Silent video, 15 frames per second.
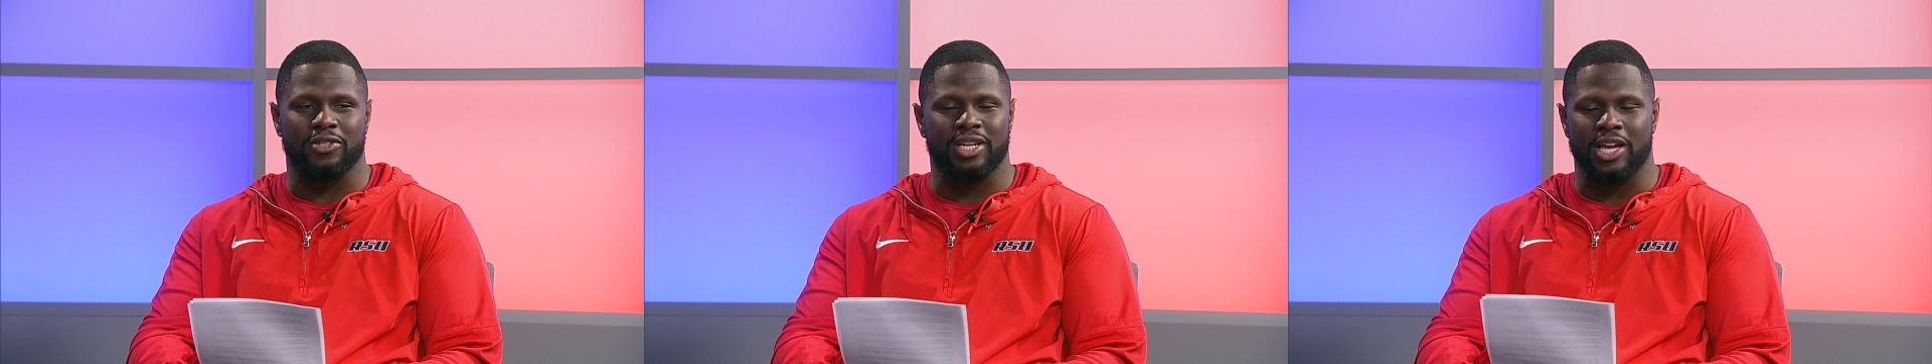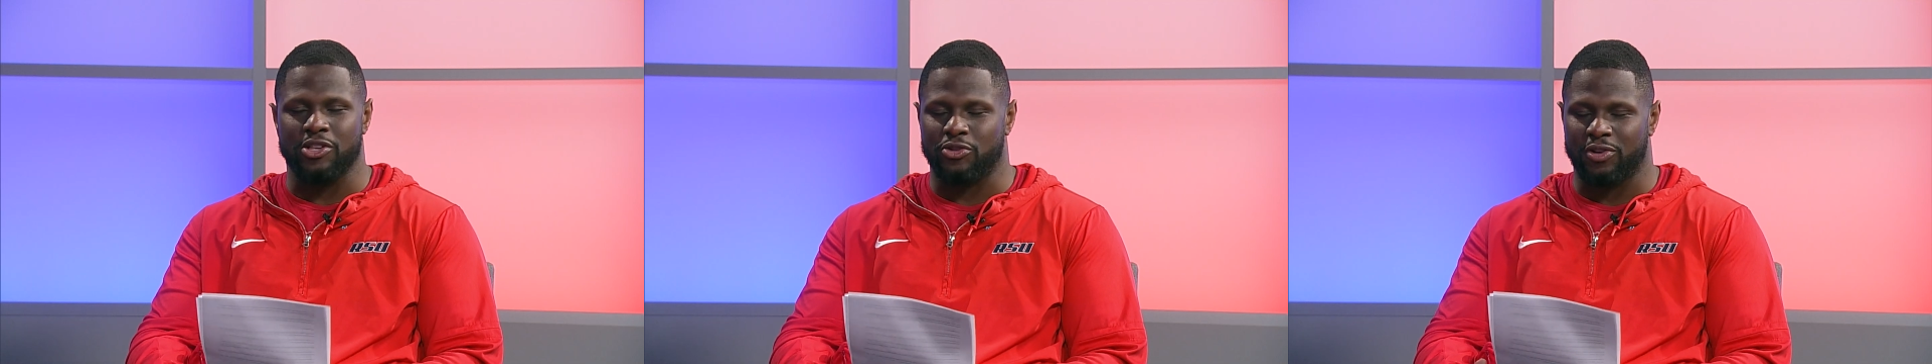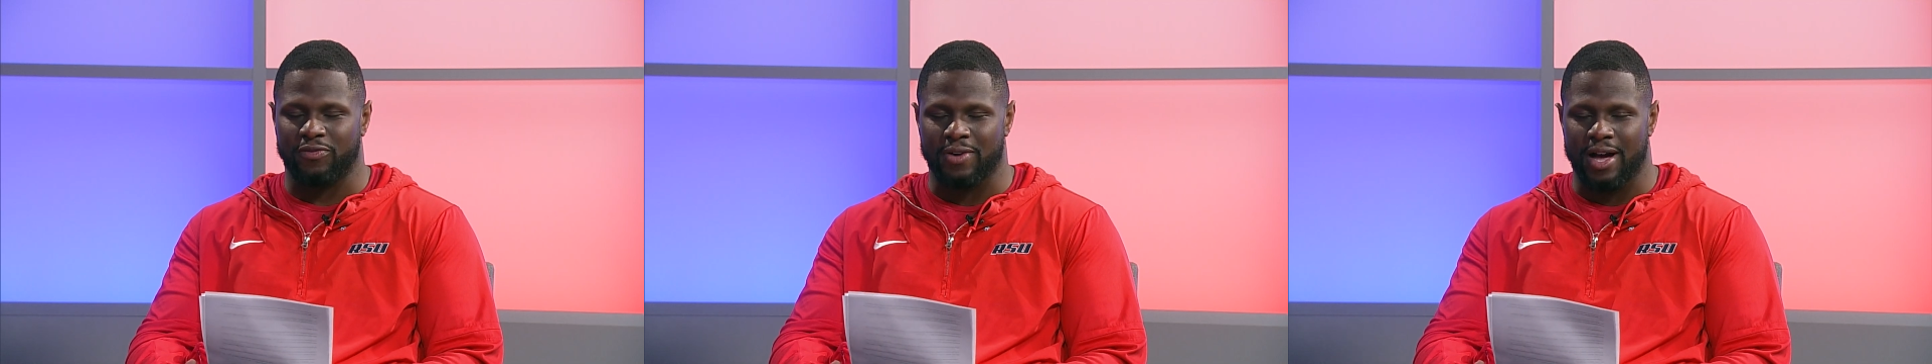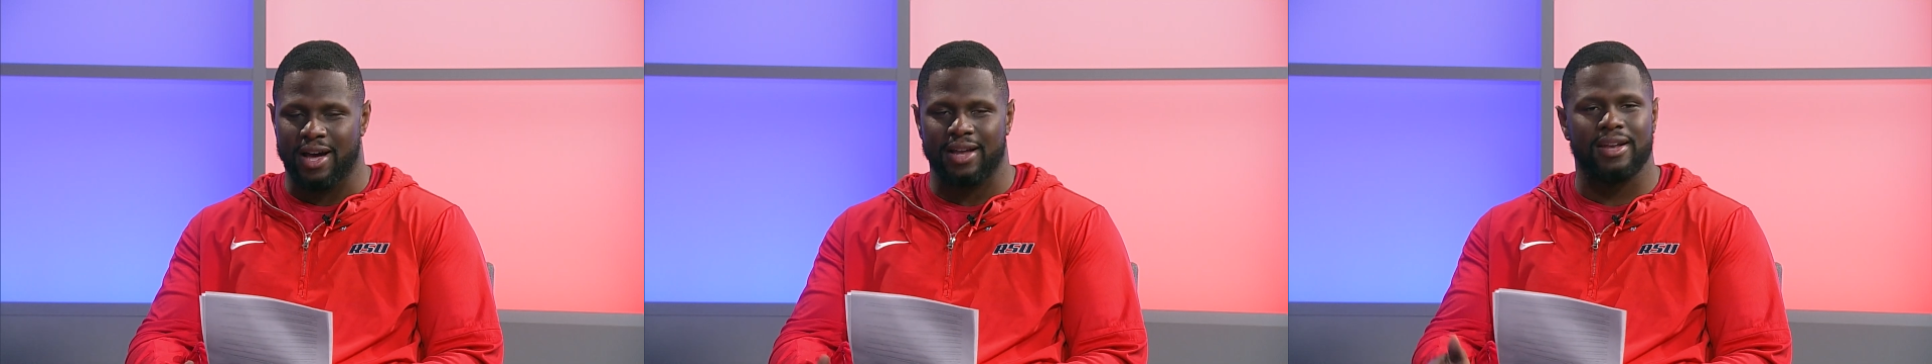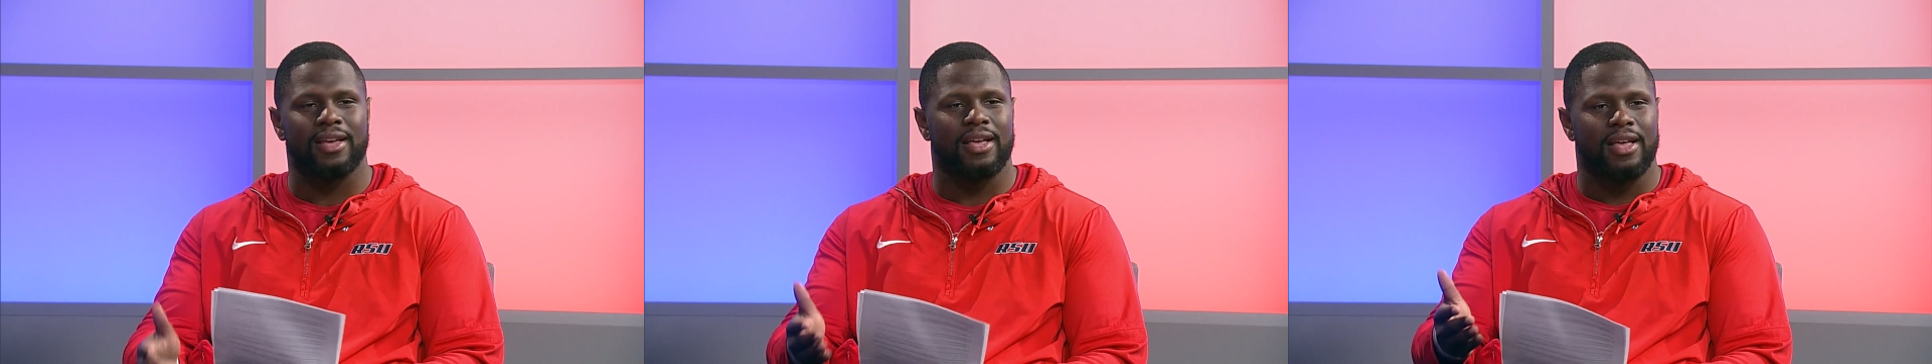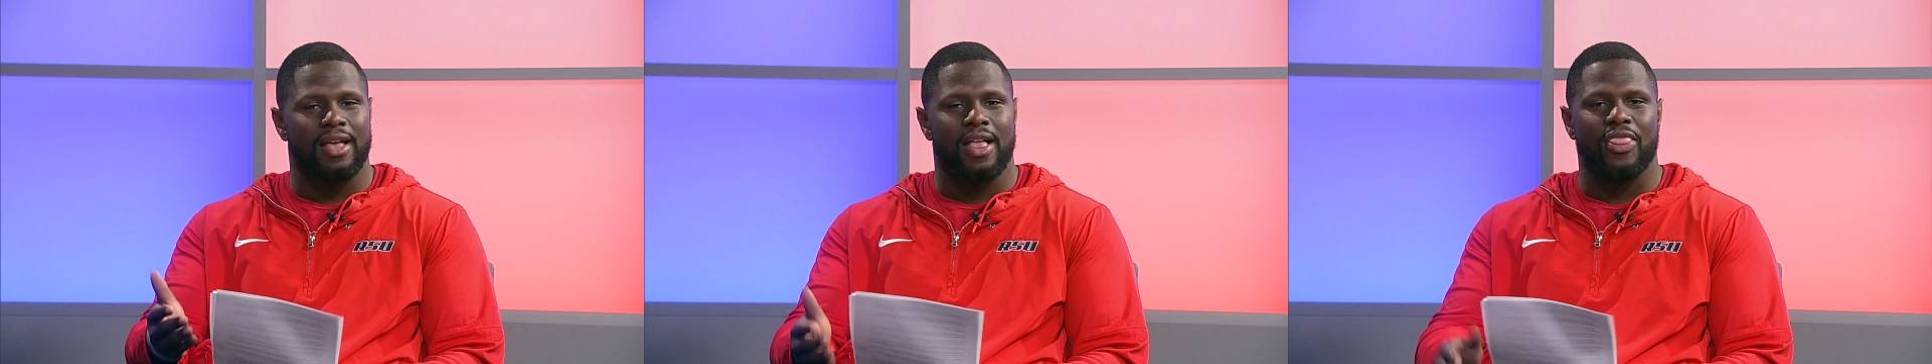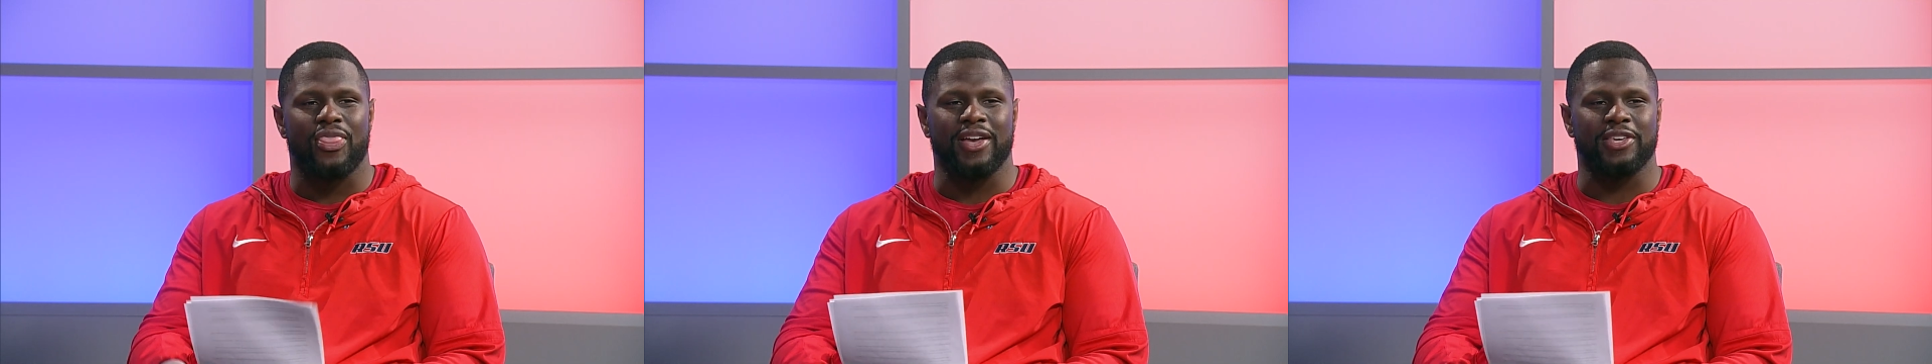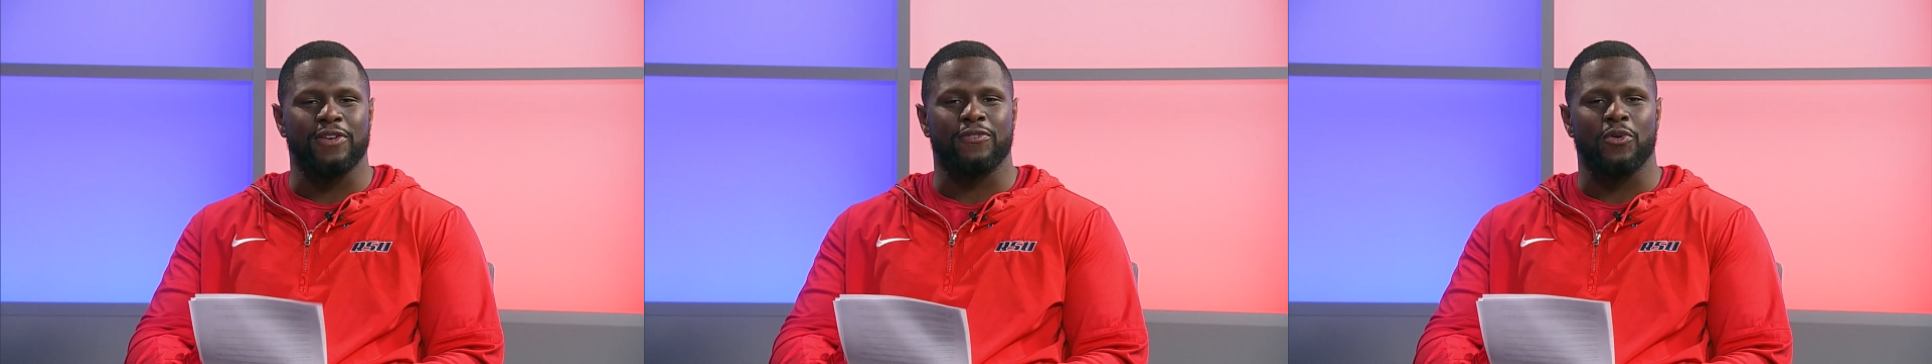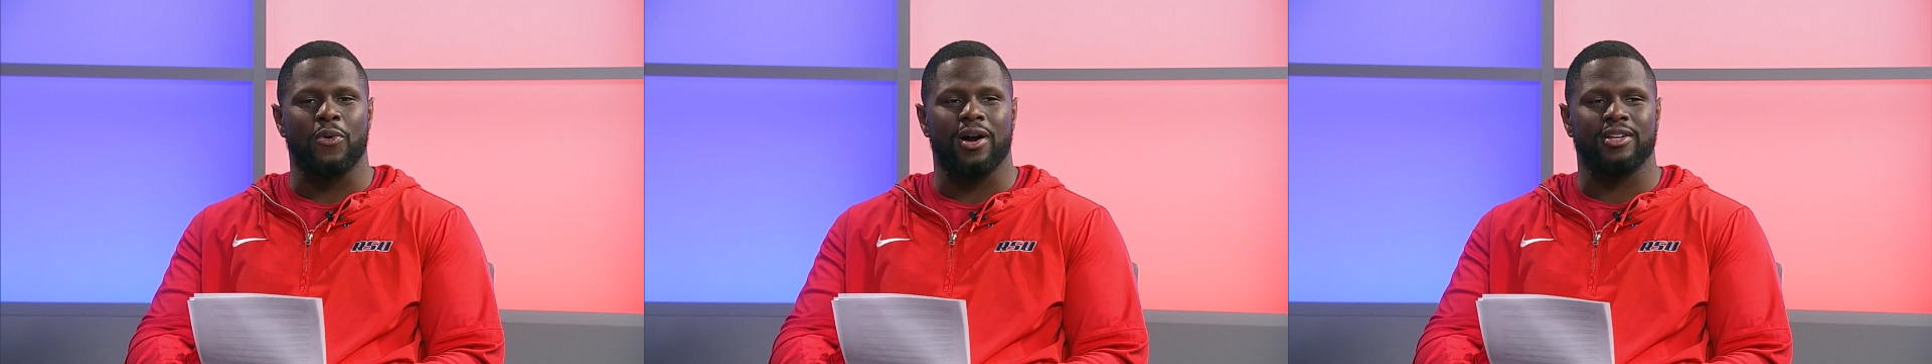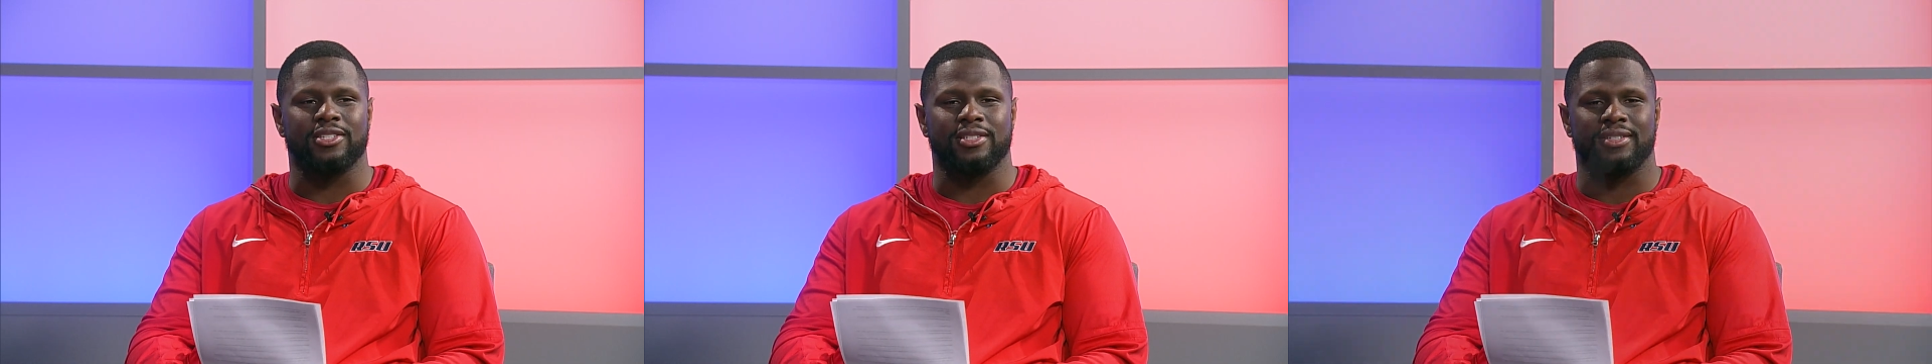Andrea Vaughan, thank you for
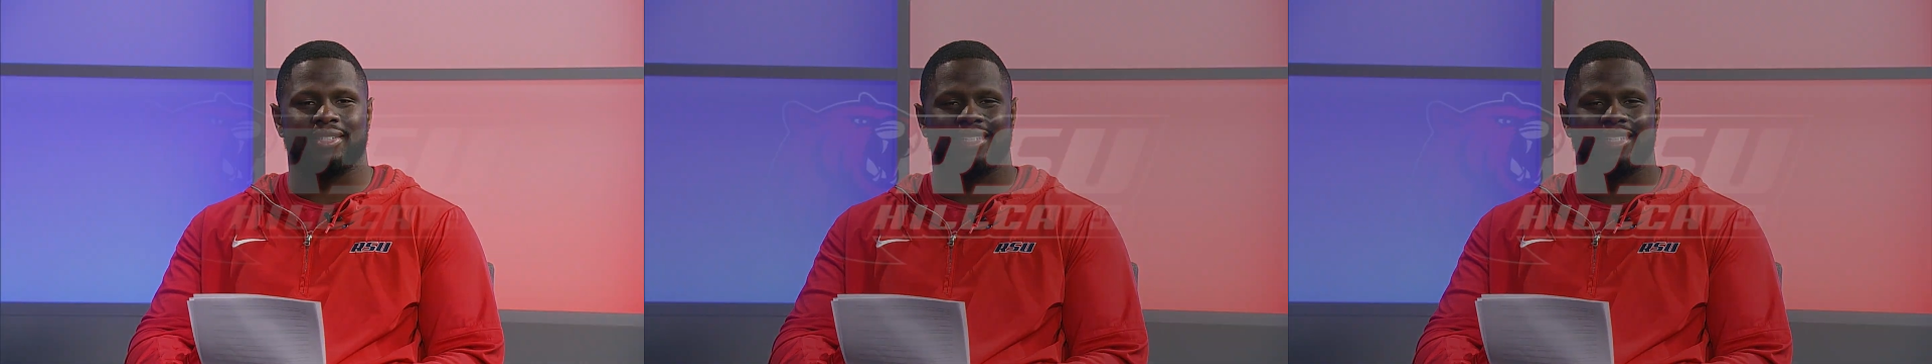watching.